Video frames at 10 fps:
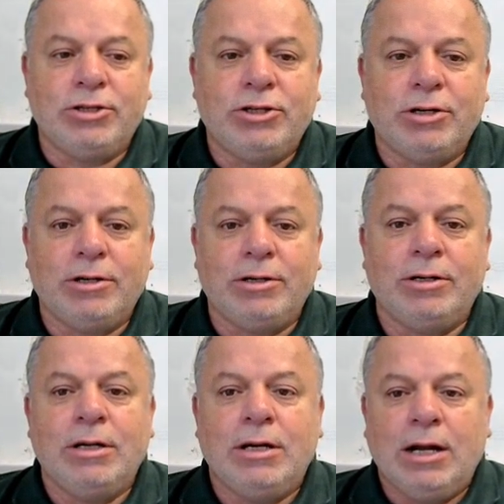and the
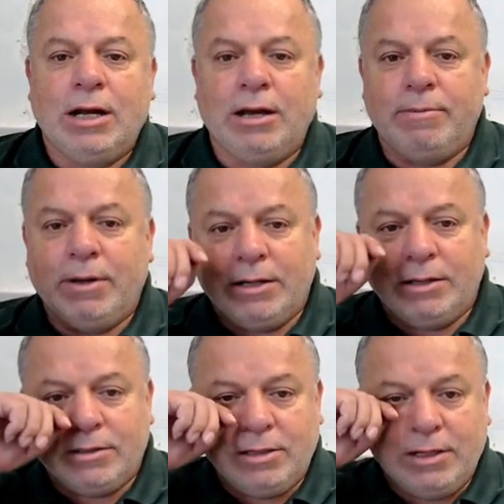churn
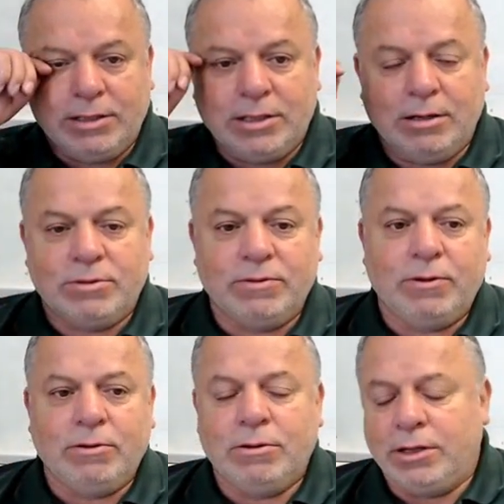and in terms
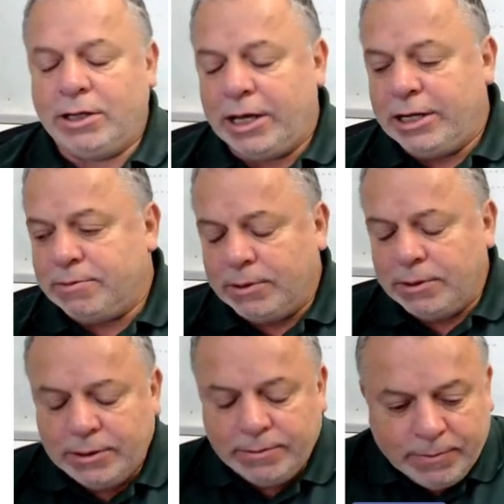of local
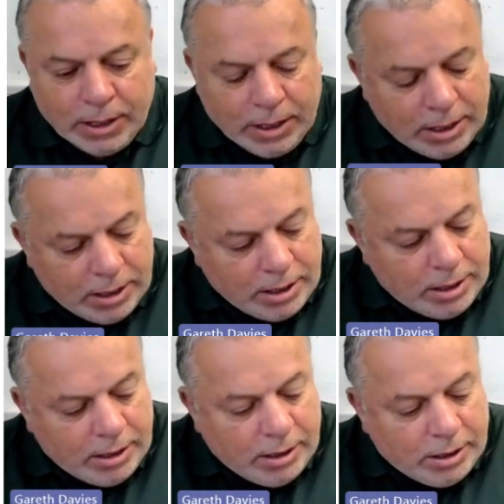engagement?
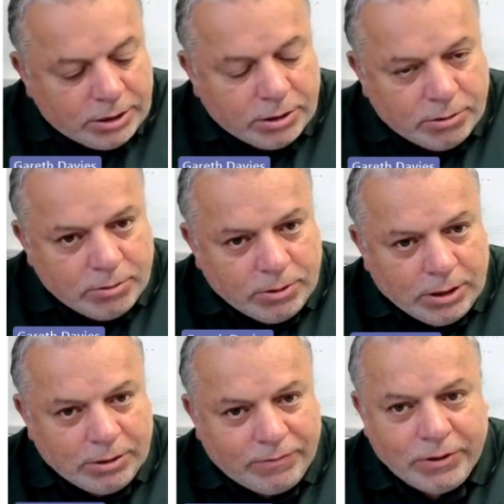
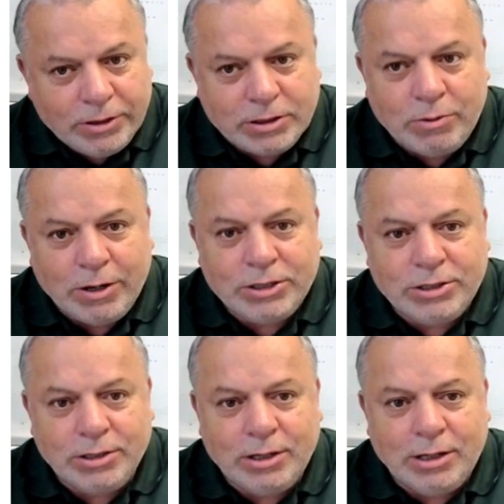So the first
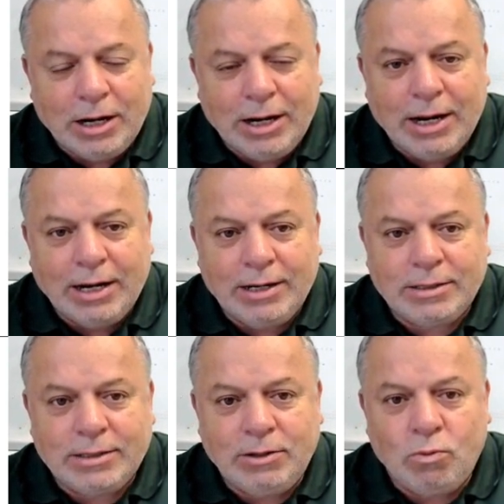question I had
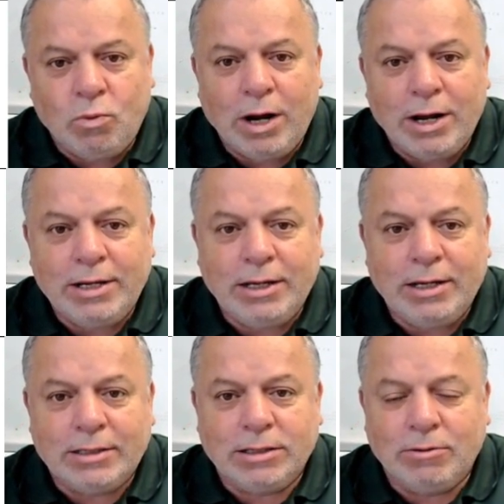is, why
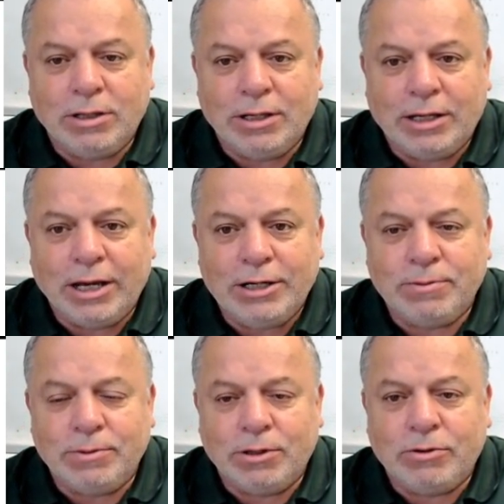is local
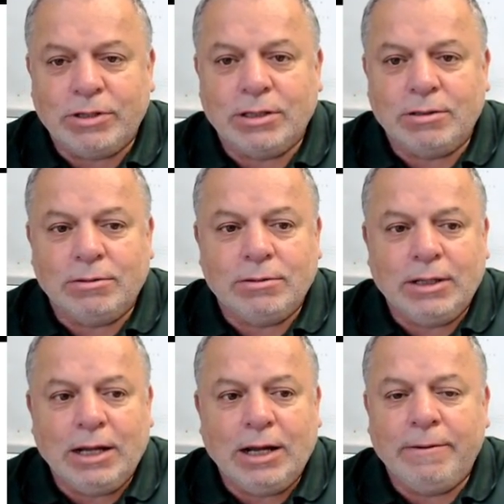engagement critical?
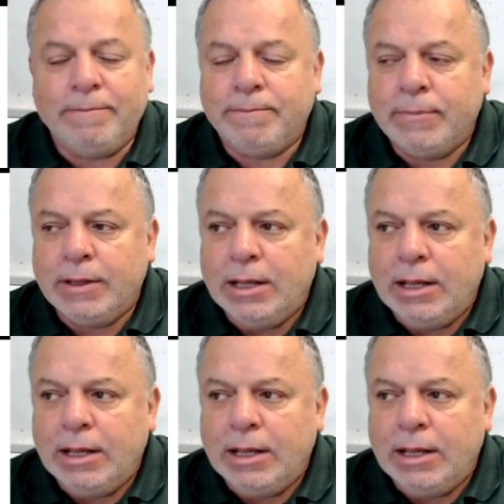And